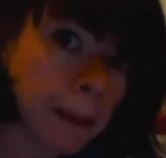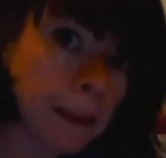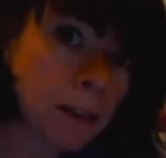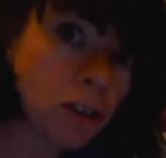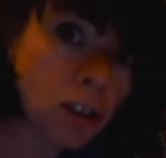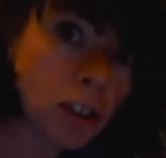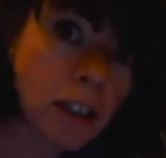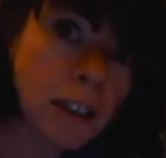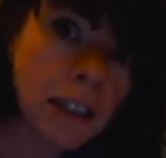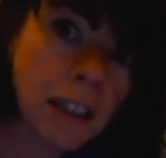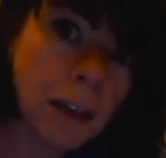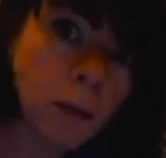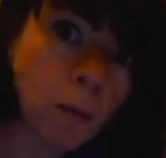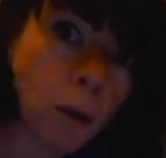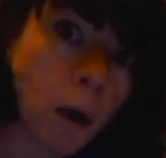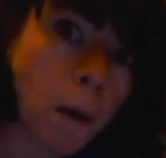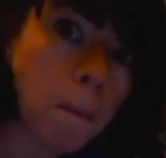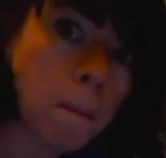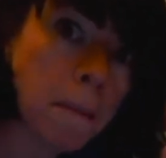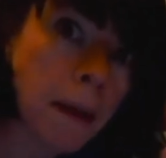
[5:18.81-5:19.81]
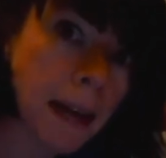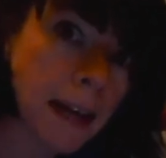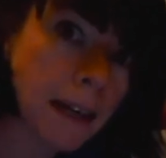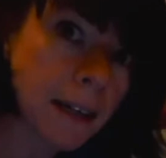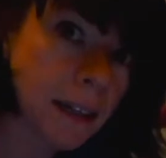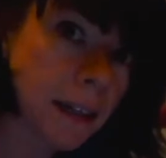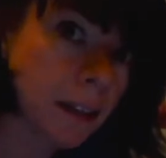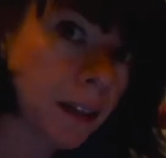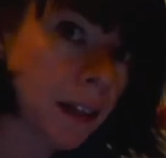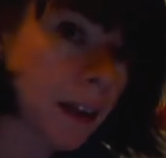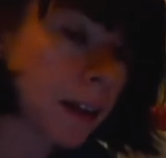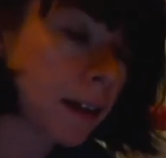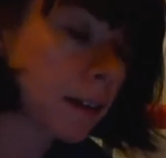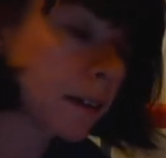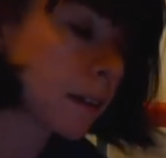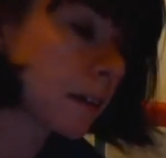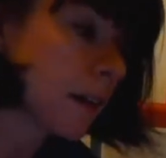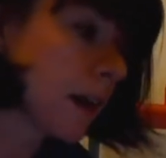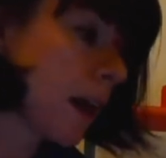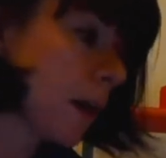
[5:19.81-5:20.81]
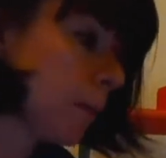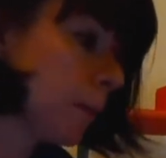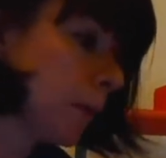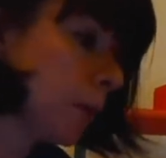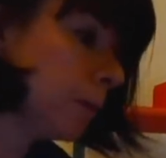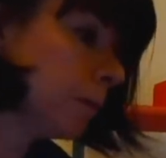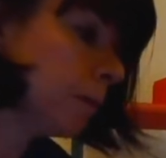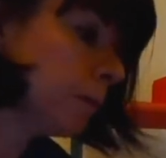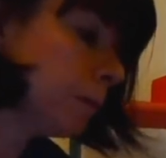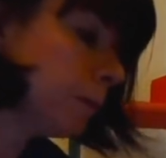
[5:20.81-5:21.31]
and just see what amazing things can happen.